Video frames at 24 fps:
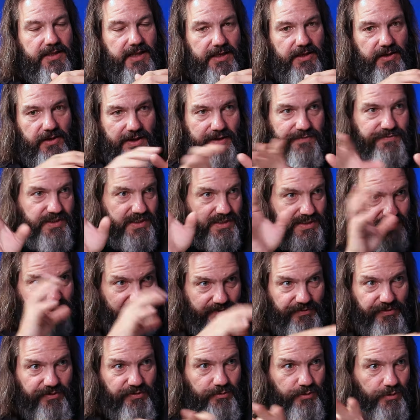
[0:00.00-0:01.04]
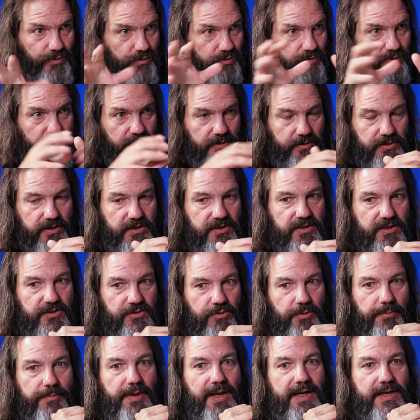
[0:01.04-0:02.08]
that you have to sift through. There's yeah. just
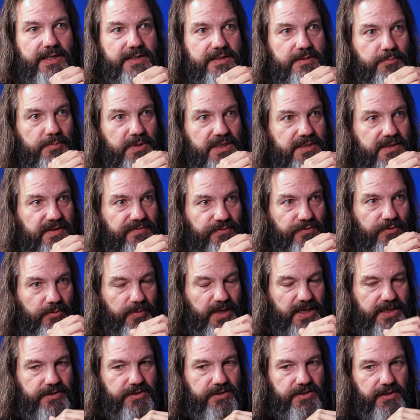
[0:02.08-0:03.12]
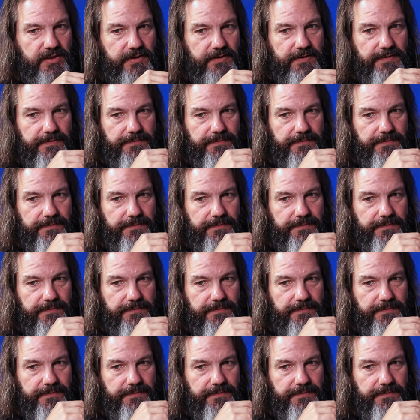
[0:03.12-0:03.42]
tremendous misinformation.